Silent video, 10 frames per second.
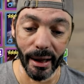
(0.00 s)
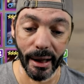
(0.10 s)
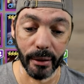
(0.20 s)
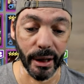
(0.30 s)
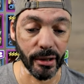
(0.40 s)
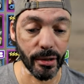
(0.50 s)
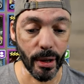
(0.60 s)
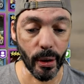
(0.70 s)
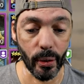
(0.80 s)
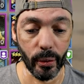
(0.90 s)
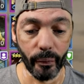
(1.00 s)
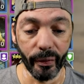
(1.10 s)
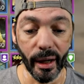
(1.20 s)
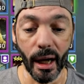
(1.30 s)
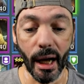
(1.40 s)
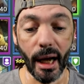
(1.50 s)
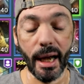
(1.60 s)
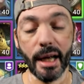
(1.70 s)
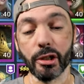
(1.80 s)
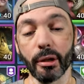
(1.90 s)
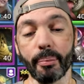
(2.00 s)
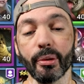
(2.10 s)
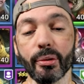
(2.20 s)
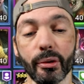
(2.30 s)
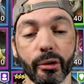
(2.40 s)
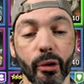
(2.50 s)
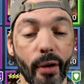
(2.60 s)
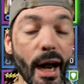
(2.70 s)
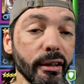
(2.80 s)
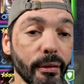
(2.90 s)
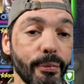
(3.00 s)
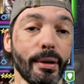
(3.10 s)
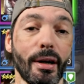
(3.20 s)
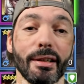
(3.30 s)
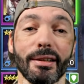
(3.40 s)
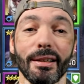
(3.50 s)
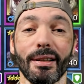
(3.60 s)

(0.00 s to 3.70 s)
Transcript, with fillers: Anyway, so I actually pulled Tarag the Frog,